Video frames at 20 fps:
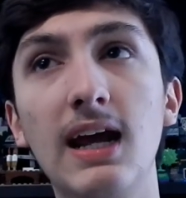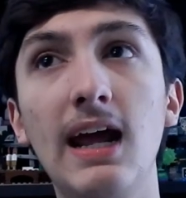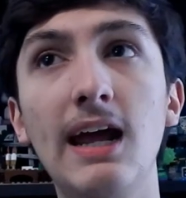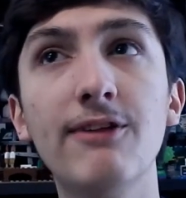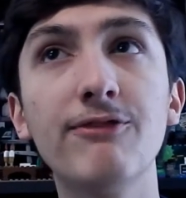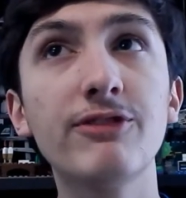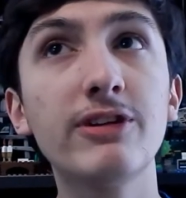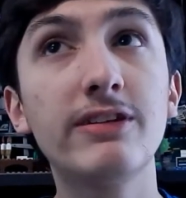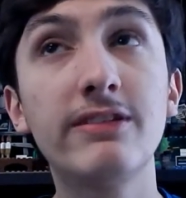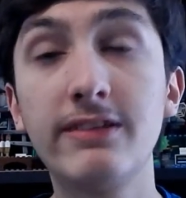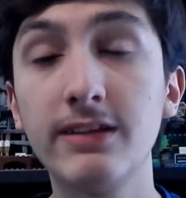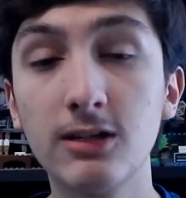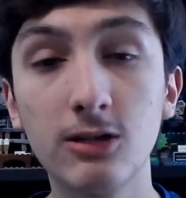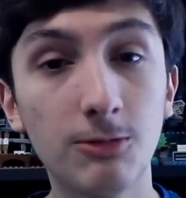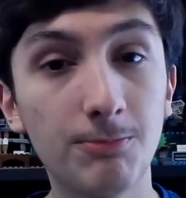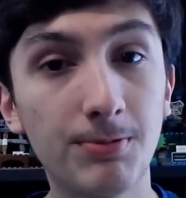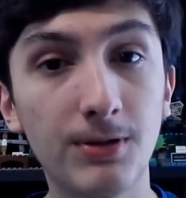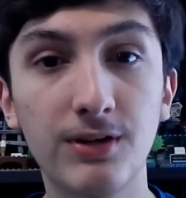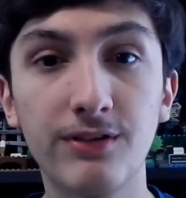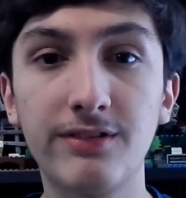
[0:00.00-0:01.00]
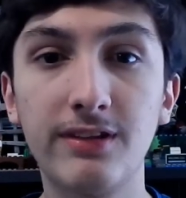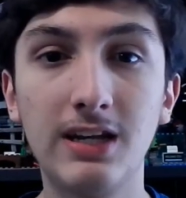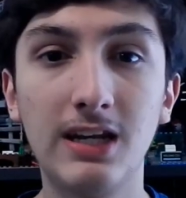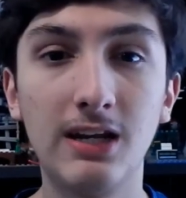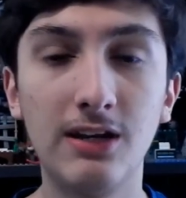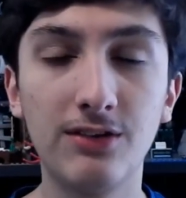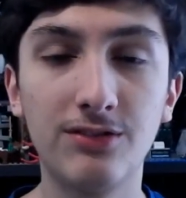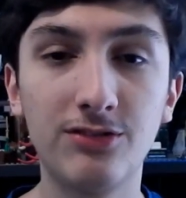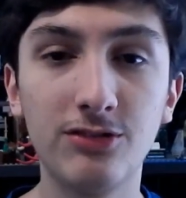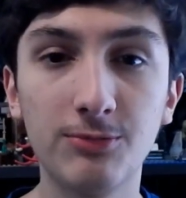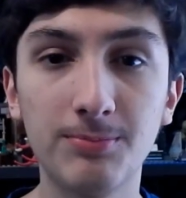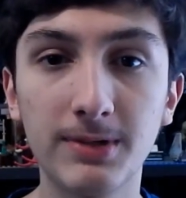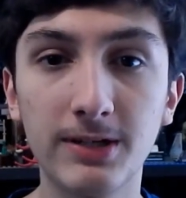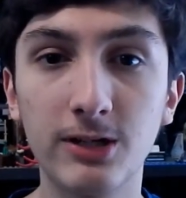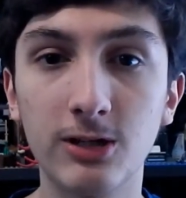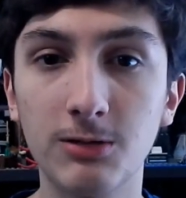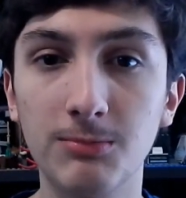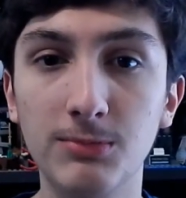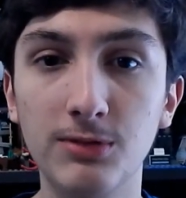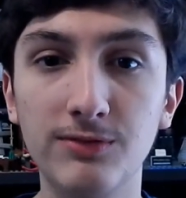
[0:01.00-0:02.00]
every single person in a
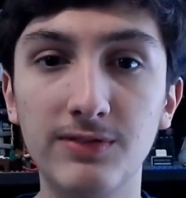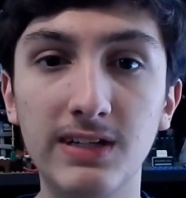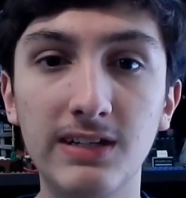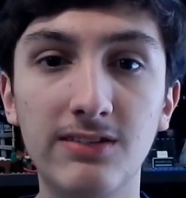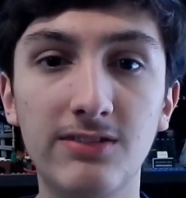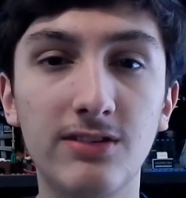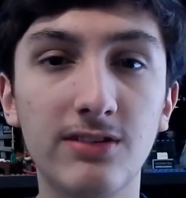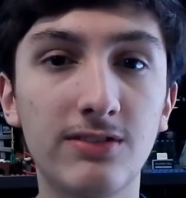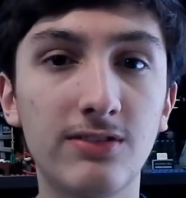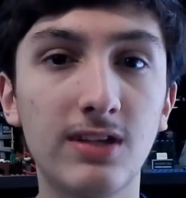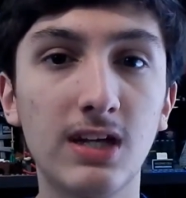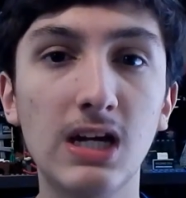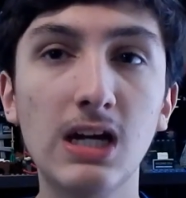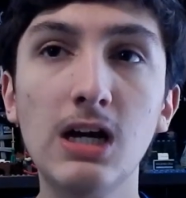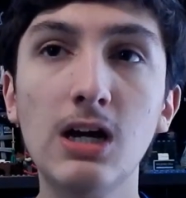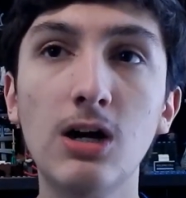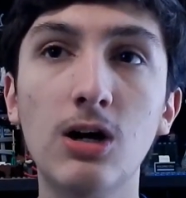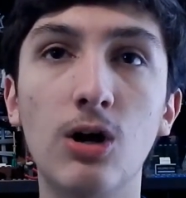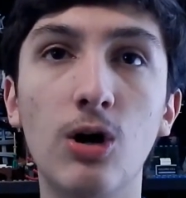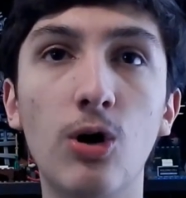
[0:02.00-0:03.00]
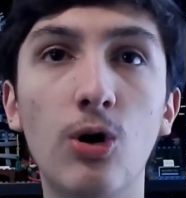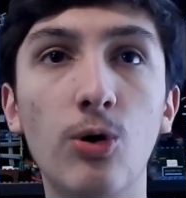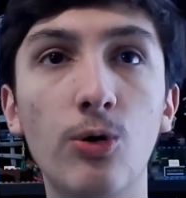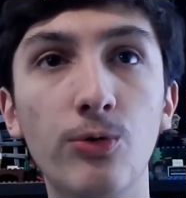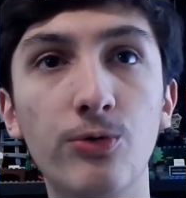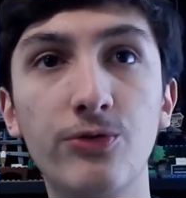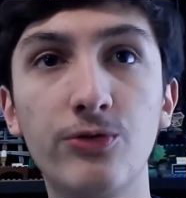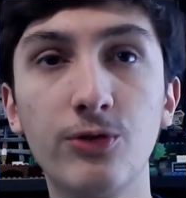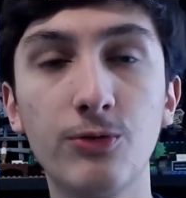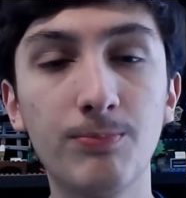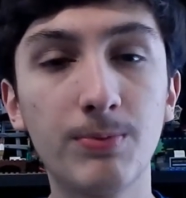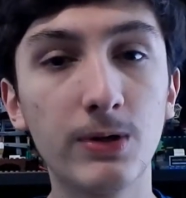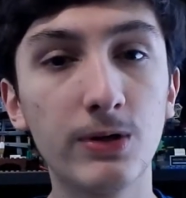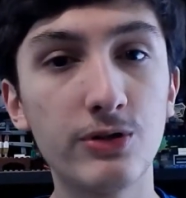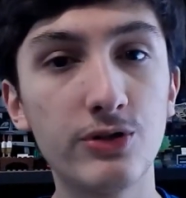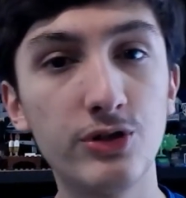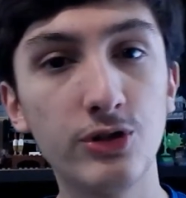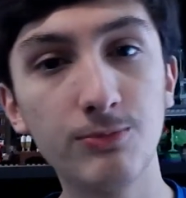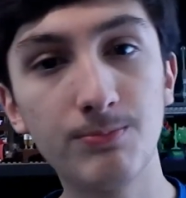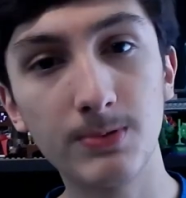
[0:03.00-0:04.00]
superhero movie is just, oh, super
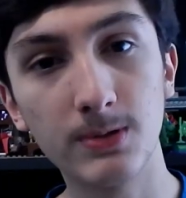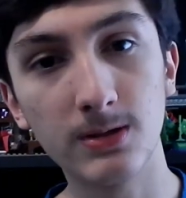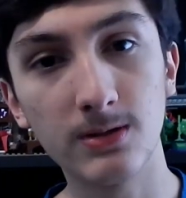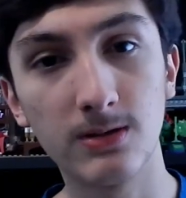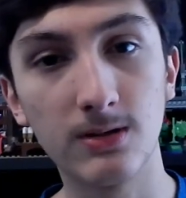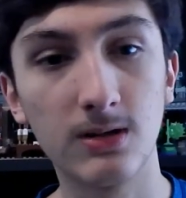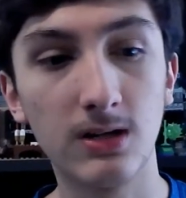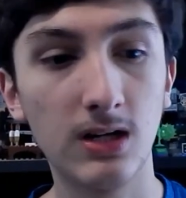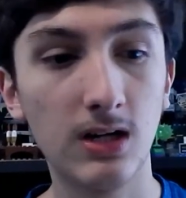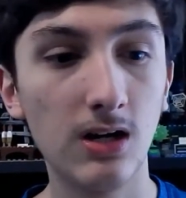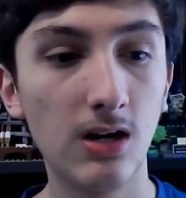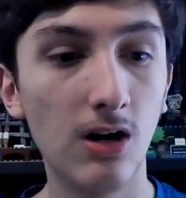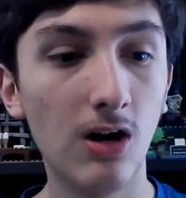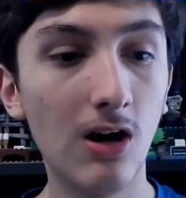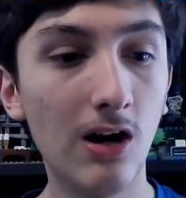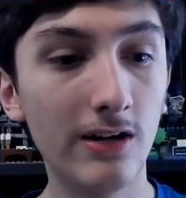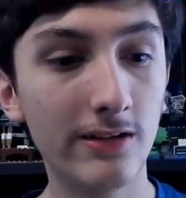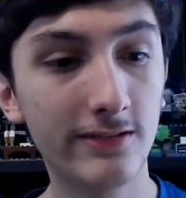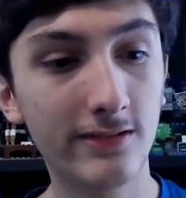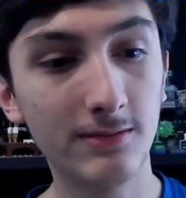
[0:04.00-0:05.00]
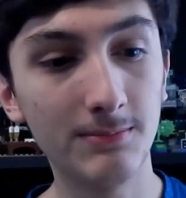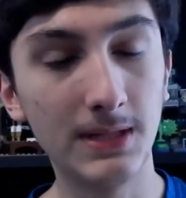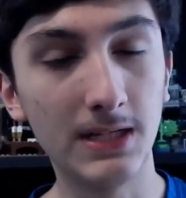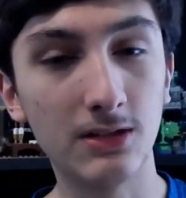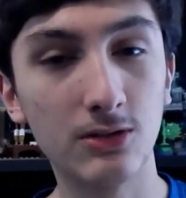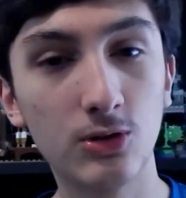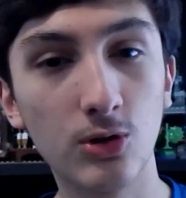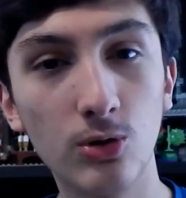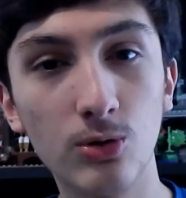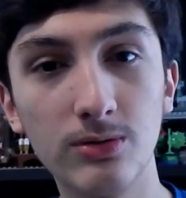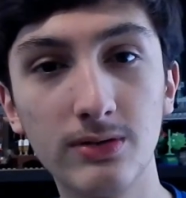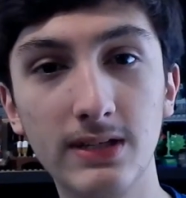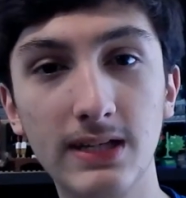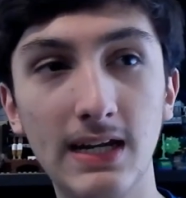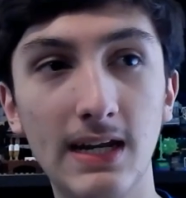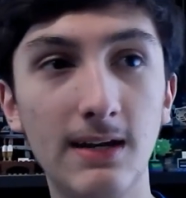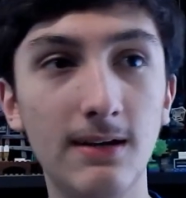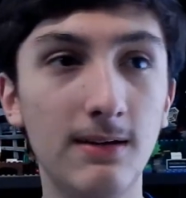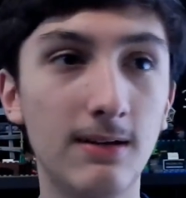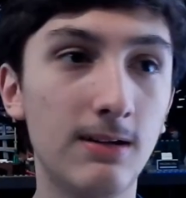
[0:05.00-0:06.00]
duper awesome and golden
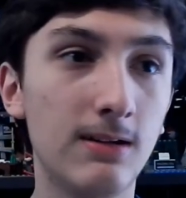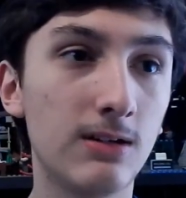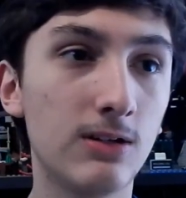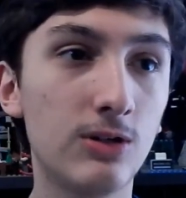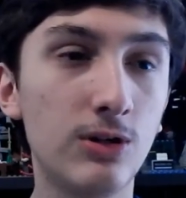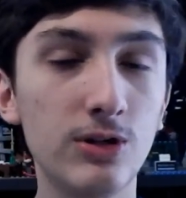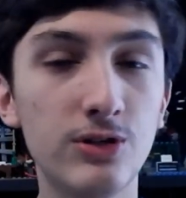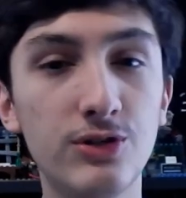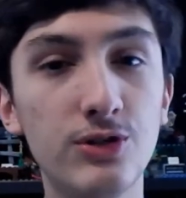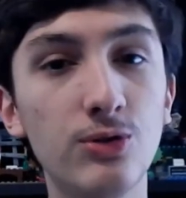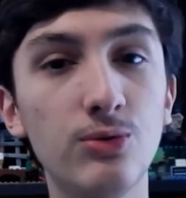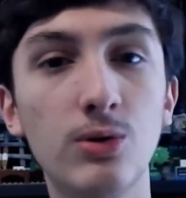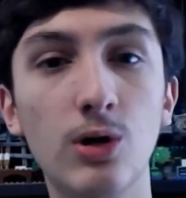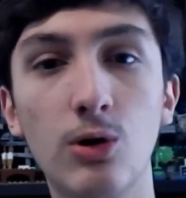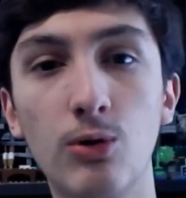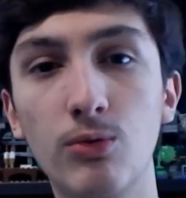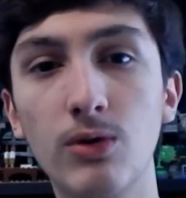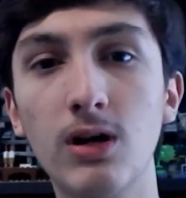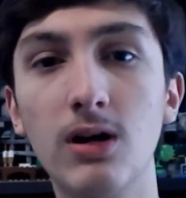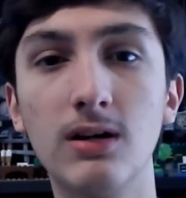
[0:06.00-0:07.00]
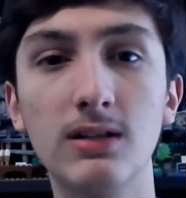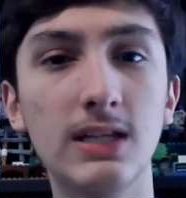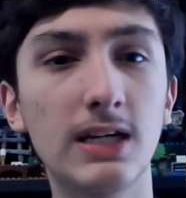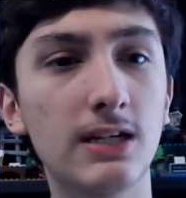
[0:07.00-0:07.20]
and could do no wrong.